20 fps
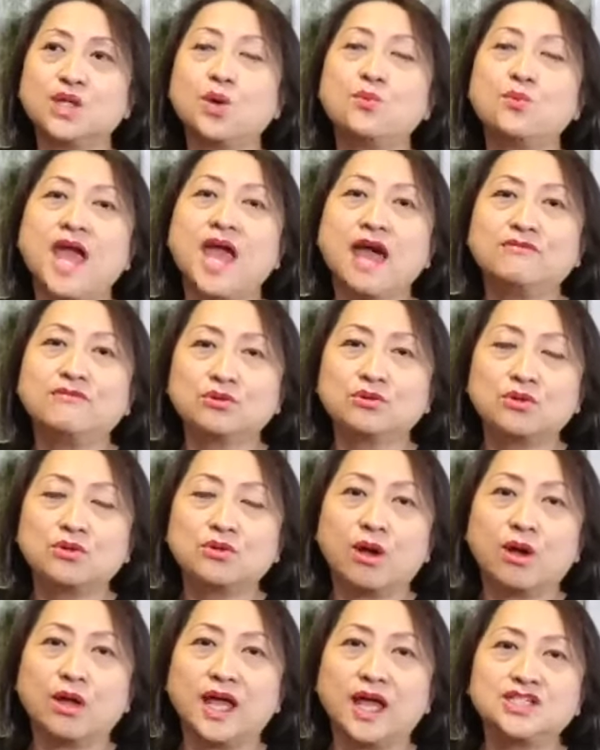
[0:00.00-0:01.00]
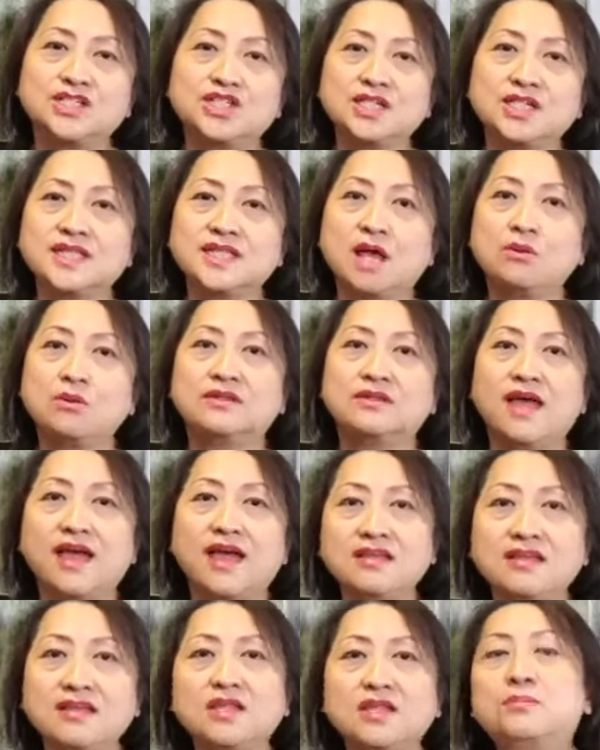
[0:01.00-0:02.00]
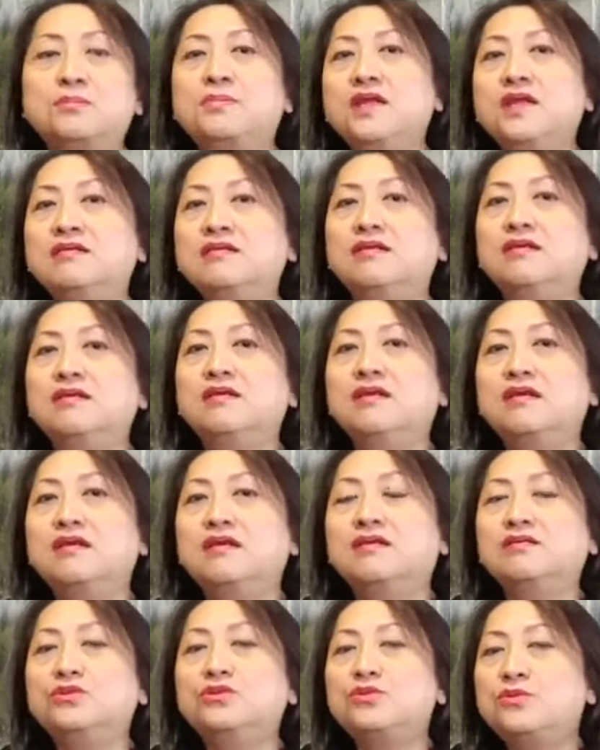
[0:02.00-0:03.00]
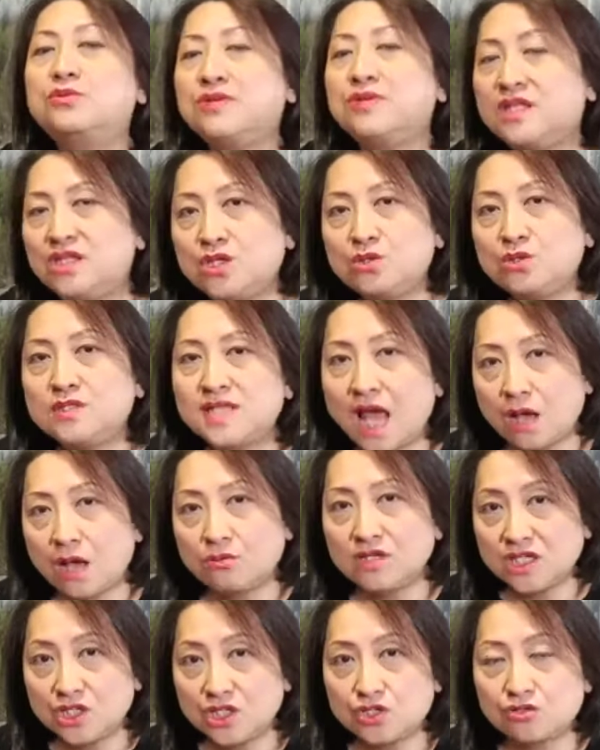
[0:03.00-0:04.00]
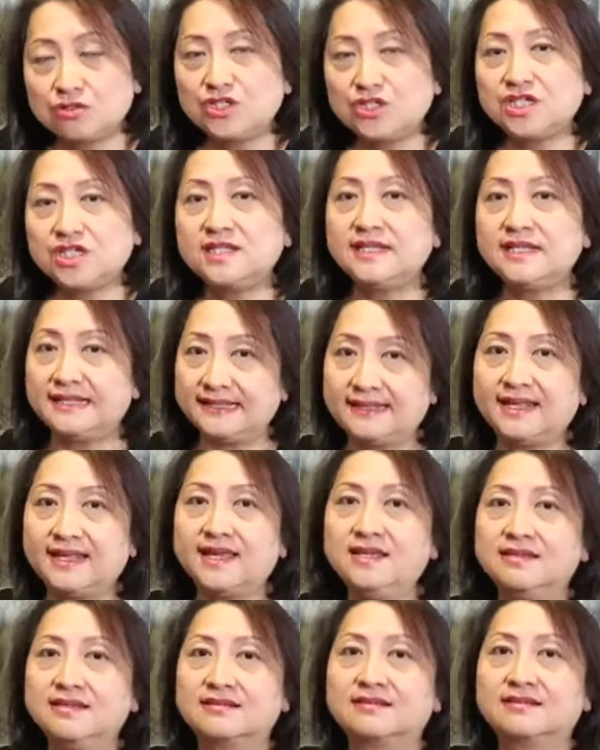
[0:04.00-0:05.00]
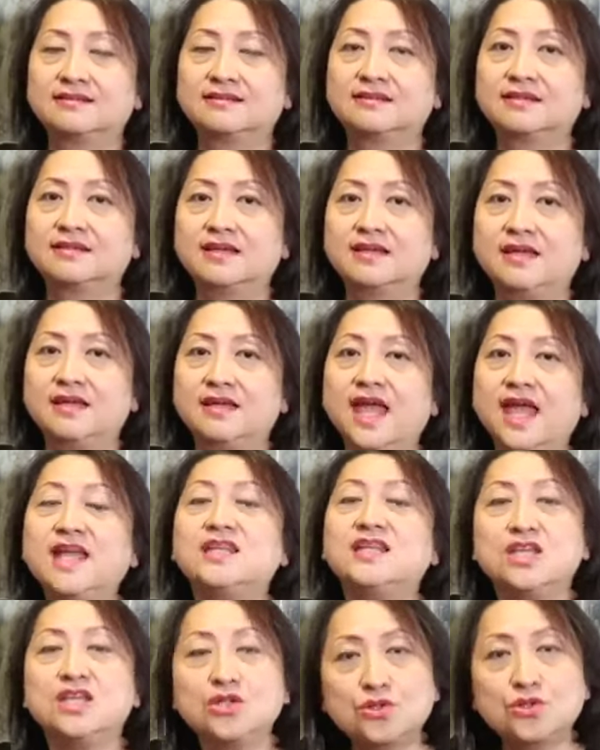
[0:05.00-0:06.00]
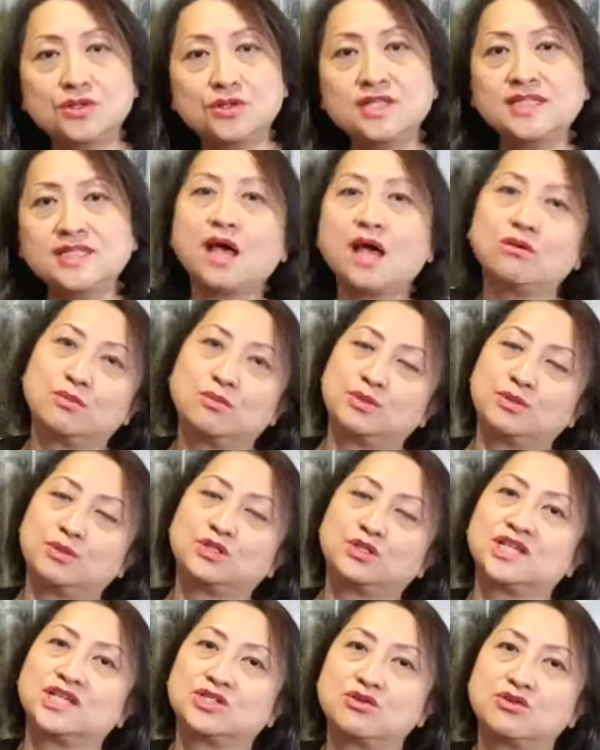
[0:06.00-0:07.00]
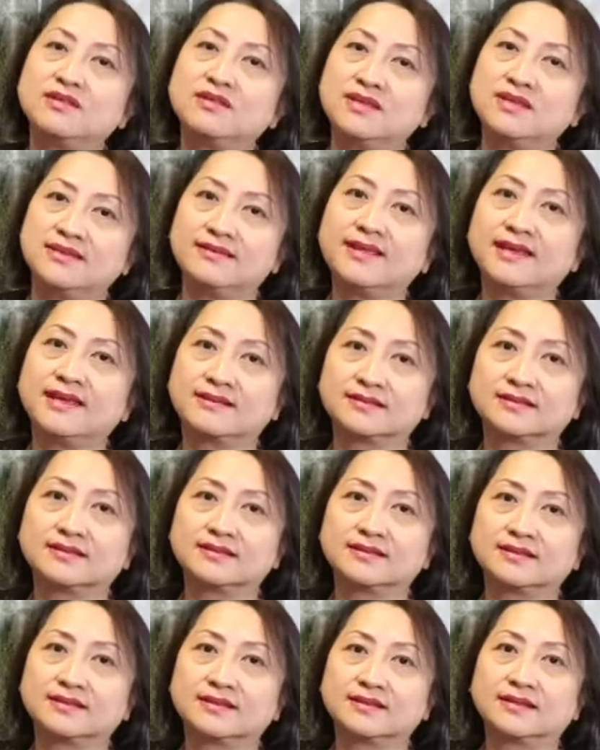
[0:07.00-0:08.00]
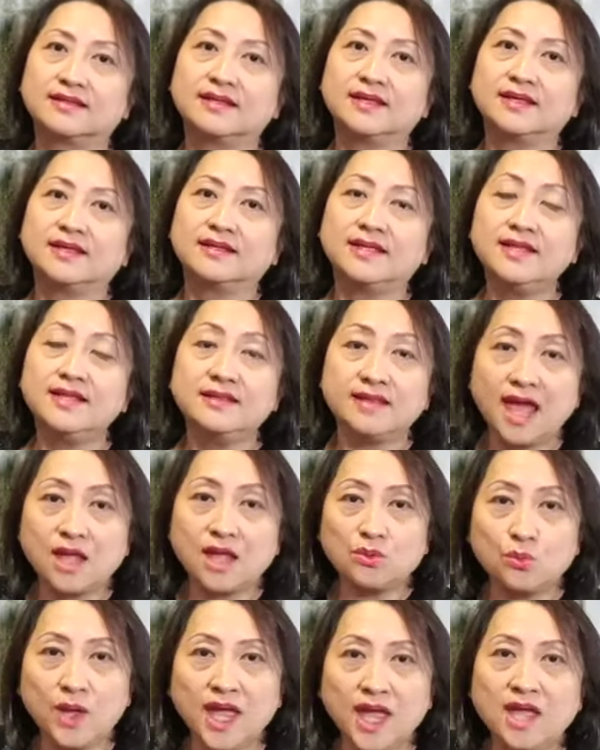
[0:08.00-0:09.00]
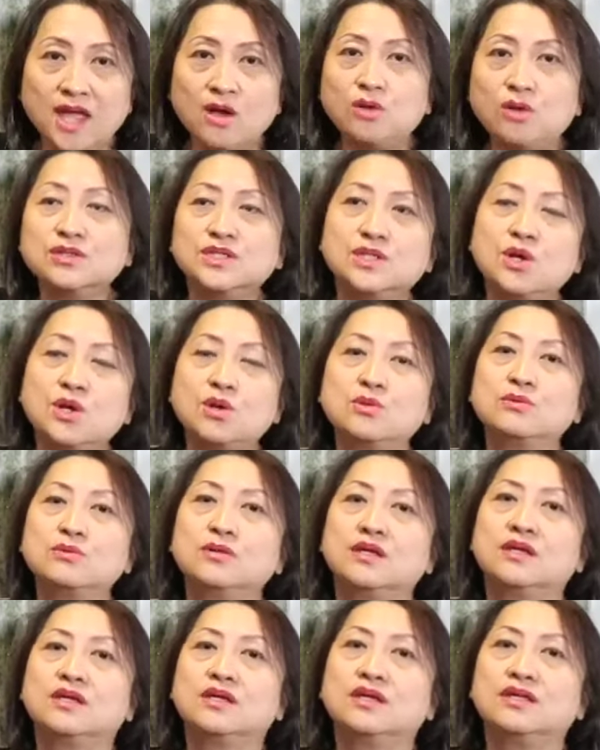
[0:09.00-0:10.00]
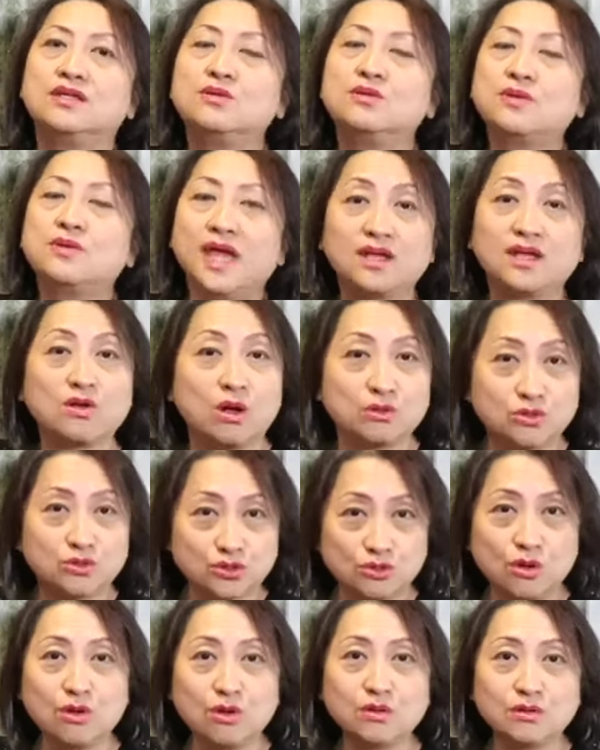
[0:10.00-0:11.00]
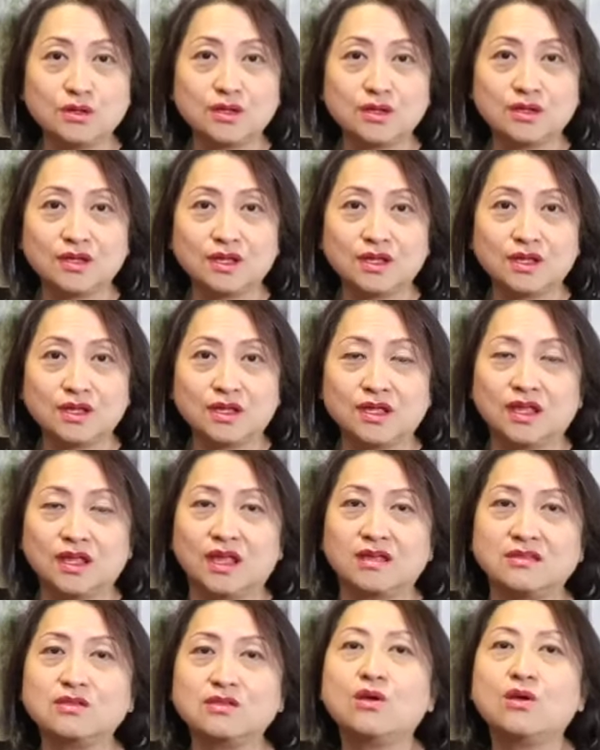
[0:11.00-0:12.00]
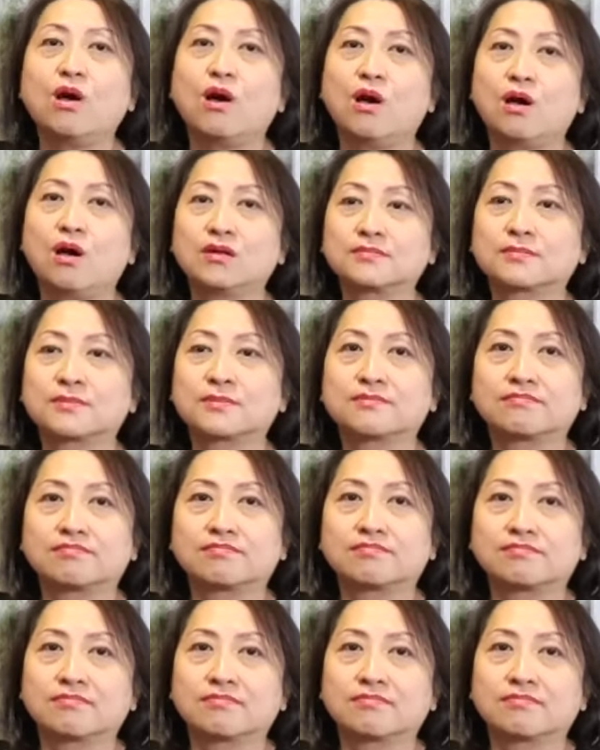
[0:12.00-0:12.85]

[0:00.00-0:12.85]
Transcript: So we have to adjust our diet a bit to reduce our estrogen intake and increase our progesterone intake. In that way also, you can control your